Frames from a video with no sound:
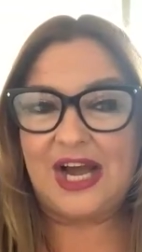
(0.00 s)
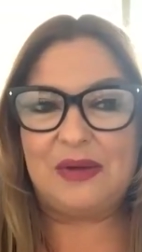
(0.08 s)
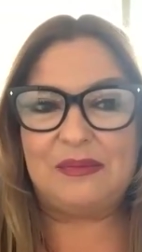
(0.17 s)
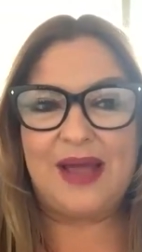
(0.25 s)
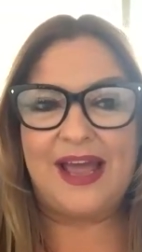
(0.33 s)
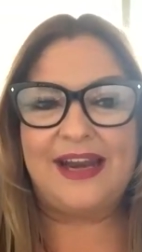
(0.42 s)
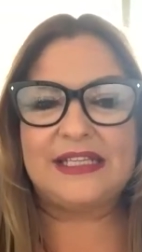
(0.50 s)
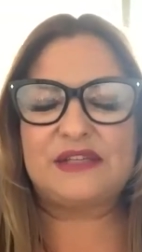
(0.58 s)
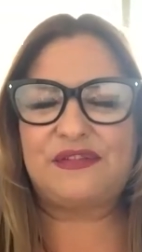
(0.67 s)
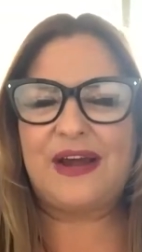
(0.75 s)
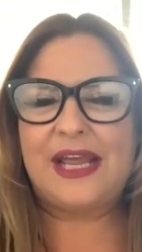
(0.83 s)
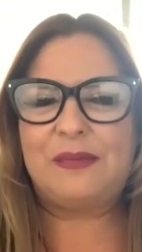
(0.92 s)
um, and it's
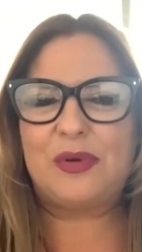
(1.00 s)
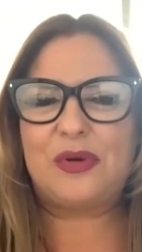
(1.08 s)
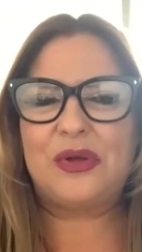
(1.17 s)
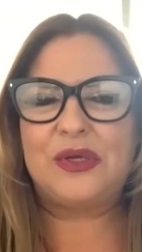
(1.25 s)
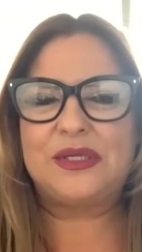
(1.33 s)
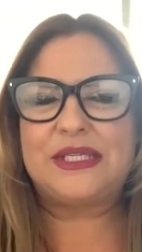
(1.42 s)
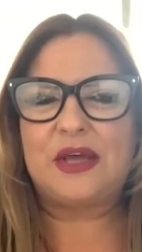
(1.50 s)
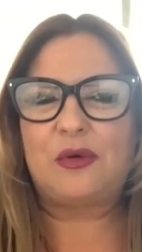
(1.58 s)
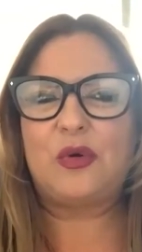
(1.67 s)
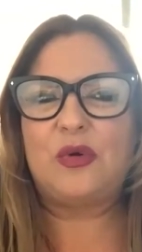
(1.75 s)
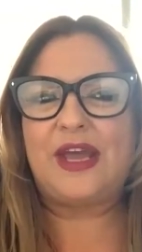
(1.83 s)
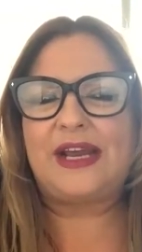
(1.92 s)
funny because
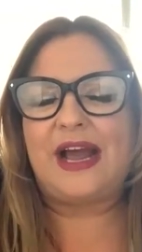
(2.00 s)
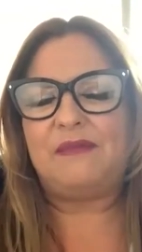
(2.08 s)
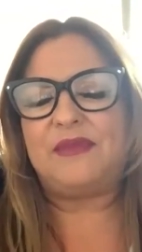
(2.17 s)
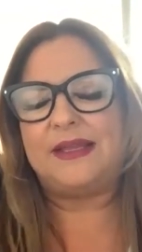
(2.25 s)
they're all they come.